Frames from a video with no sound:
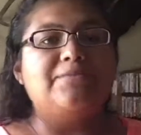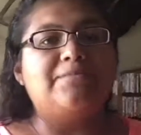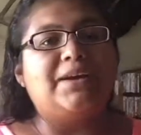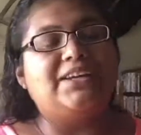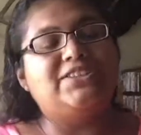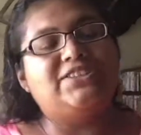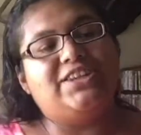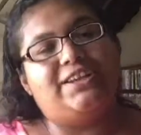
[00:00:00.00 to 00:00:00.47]
to
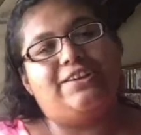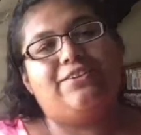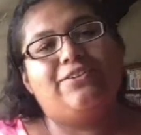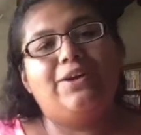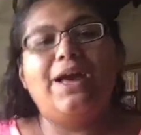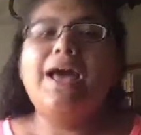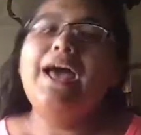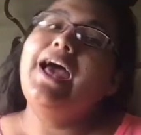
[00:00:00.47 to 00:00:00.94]
my
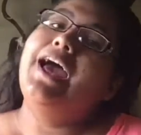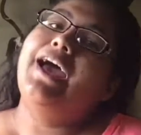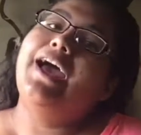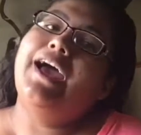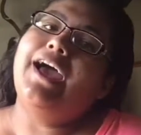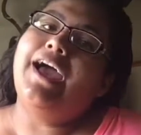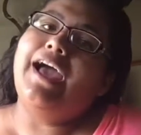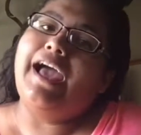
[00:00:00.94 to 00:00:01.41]
channel
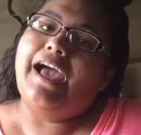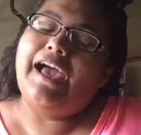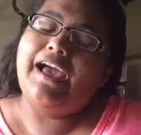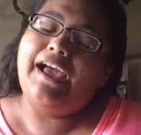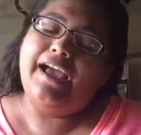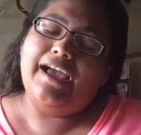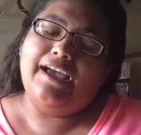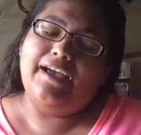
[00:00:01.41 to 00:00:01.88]

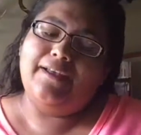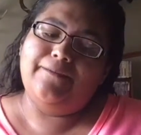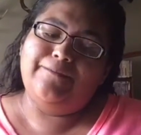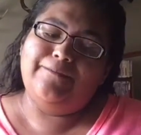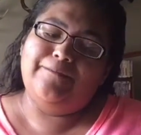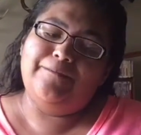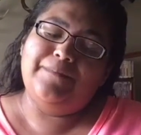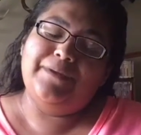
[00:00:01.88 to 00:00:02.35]

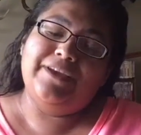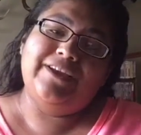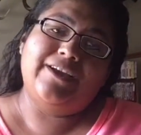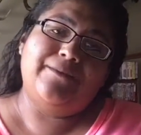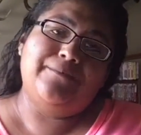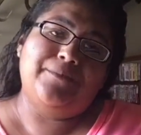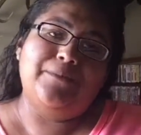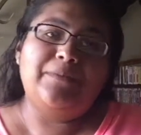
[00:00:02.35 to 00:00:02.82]
and
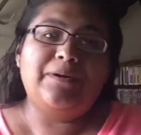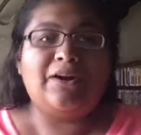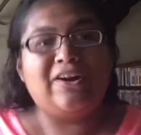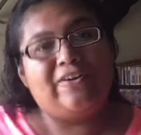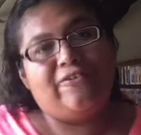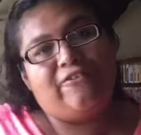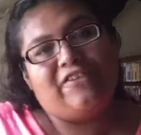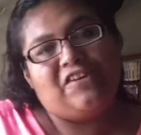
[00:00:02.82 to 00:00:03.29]
become a
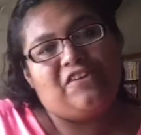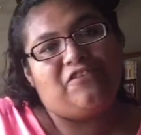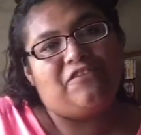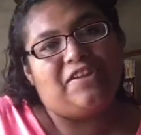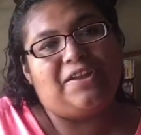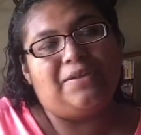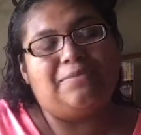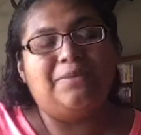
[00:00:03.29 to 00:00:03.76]
part of our
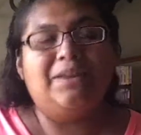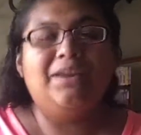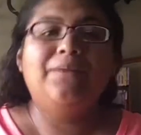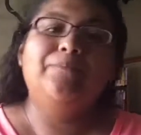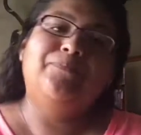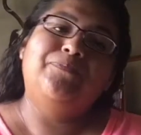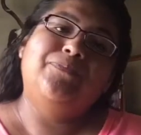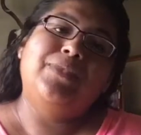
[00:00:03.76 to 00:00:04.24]
family.
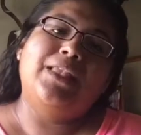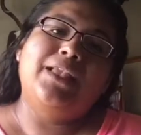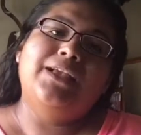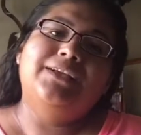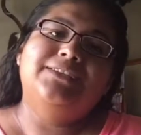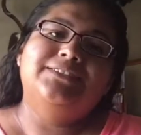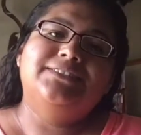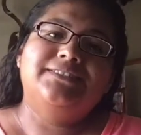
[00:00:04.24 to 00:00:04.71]

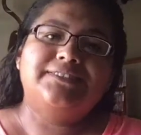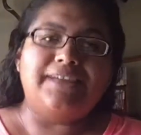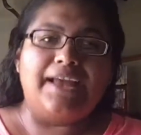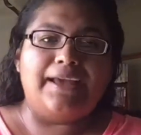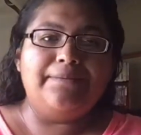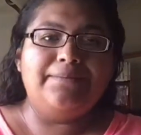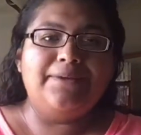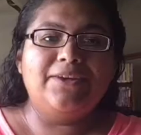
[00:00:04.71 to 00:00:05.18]

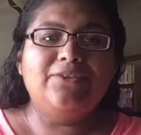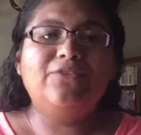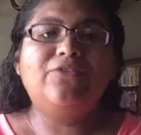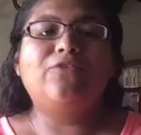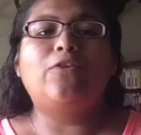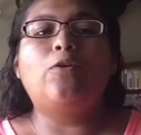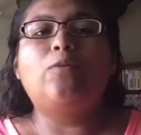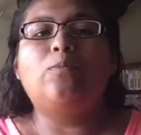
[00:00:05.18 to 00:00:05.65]
Stay
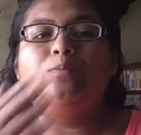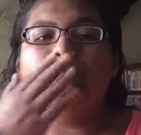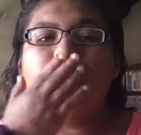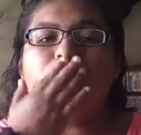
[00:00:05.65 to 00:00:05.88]
beautiful.